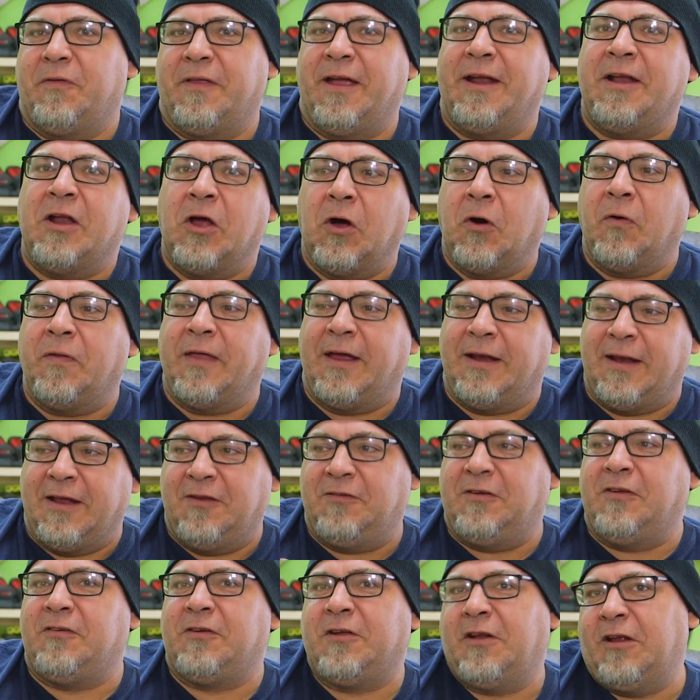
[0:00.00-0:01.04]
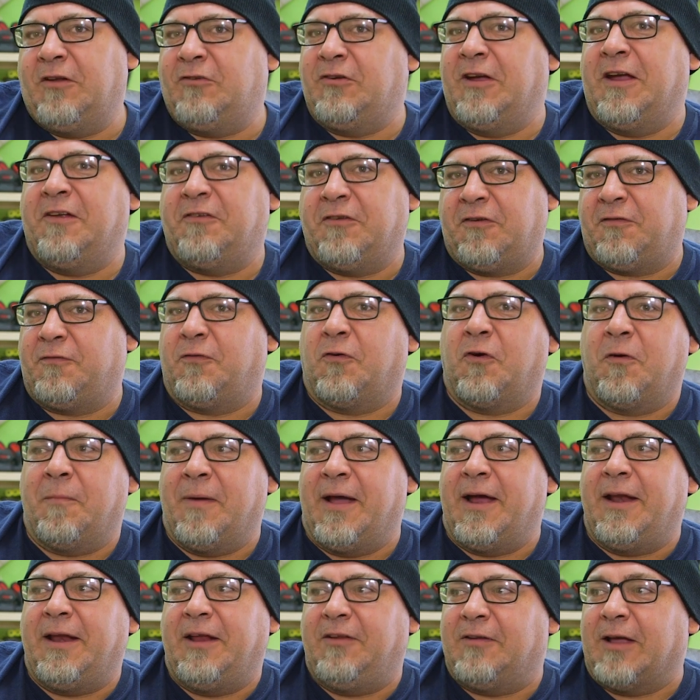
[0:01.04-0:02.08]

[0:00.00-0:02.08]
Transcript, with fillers: They know that Izzy's going to change this format.